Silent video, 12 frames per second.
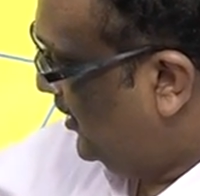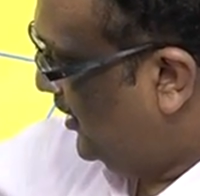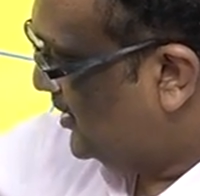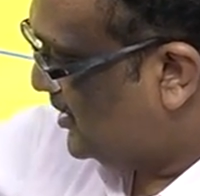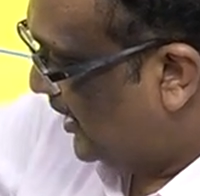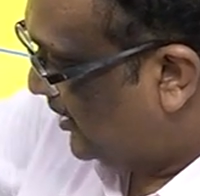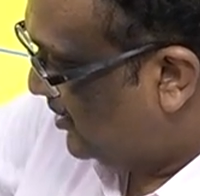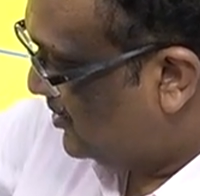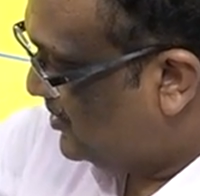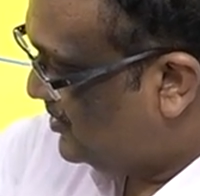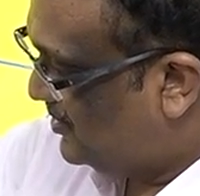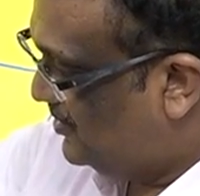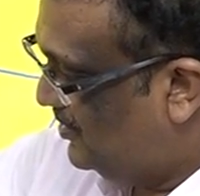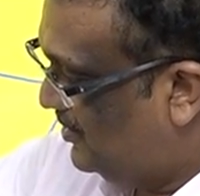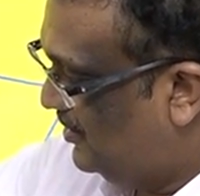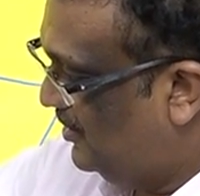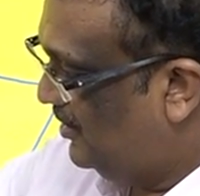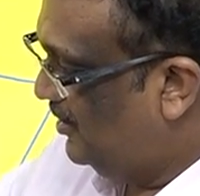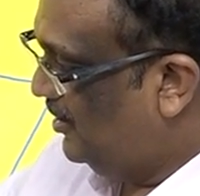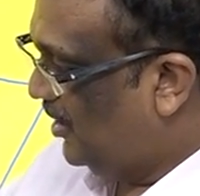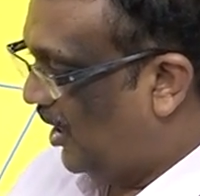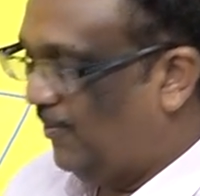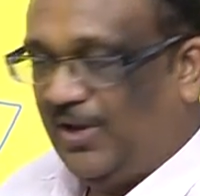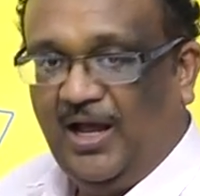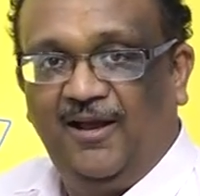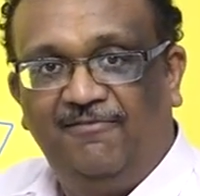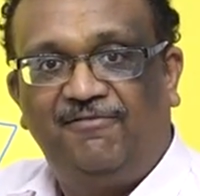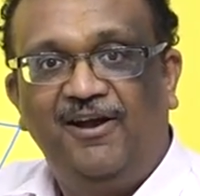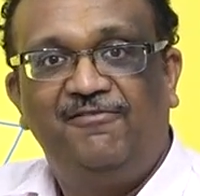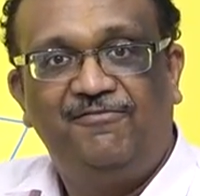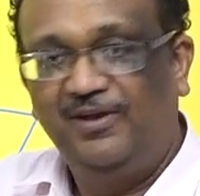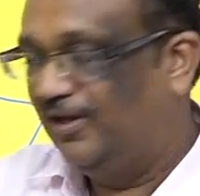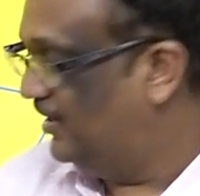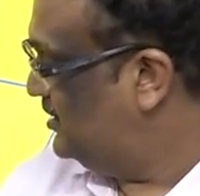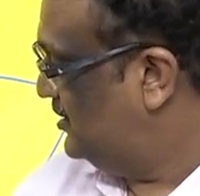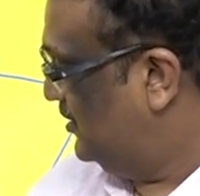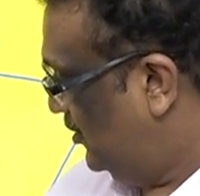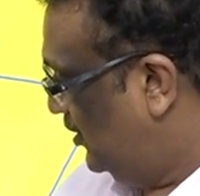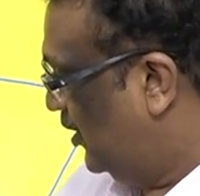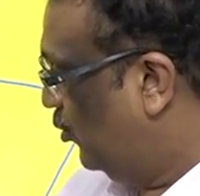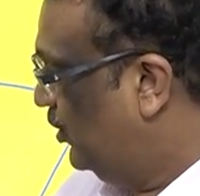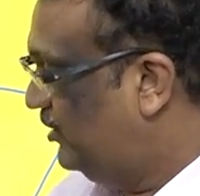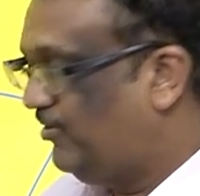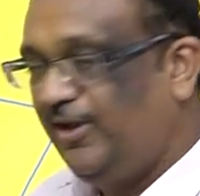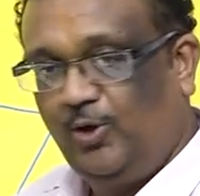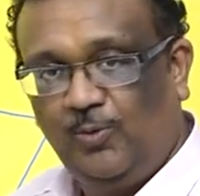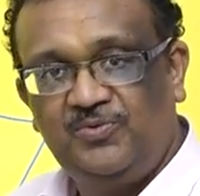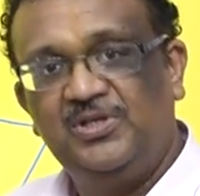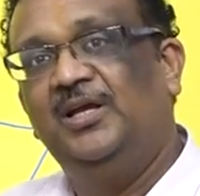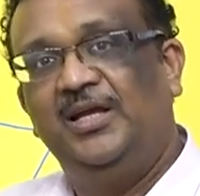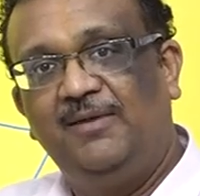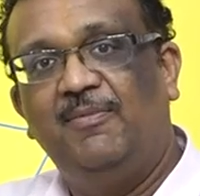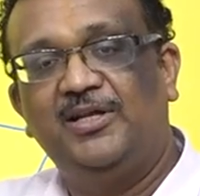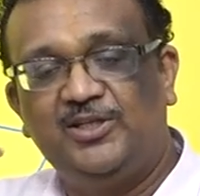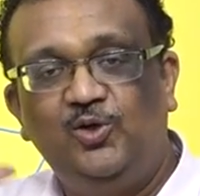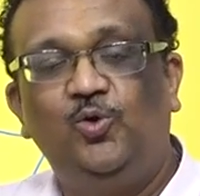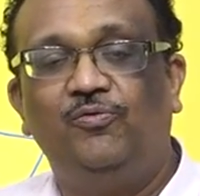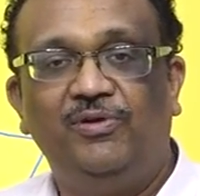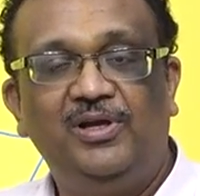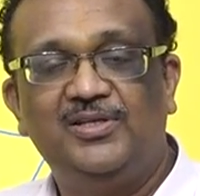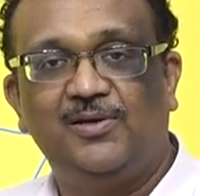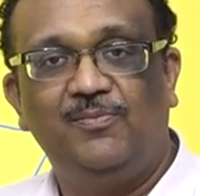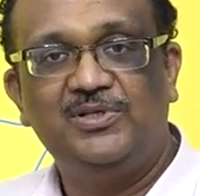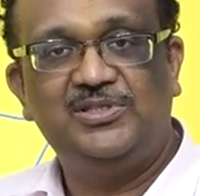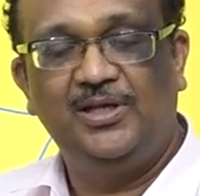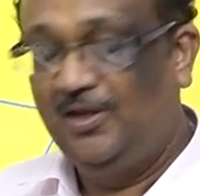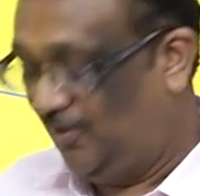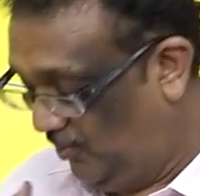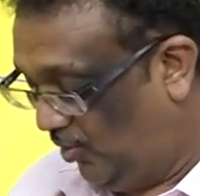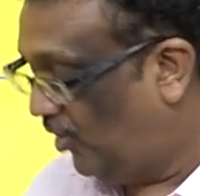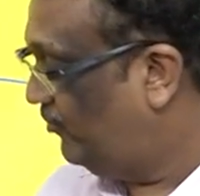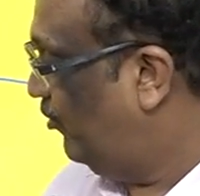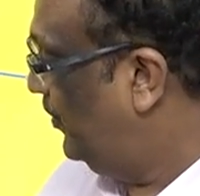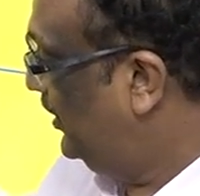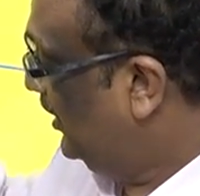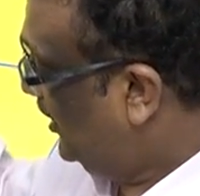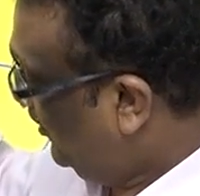It's like this. I mean, I have 5 fingers. There are only 3 groups. Imagine 2 fingers are missing, God forbid.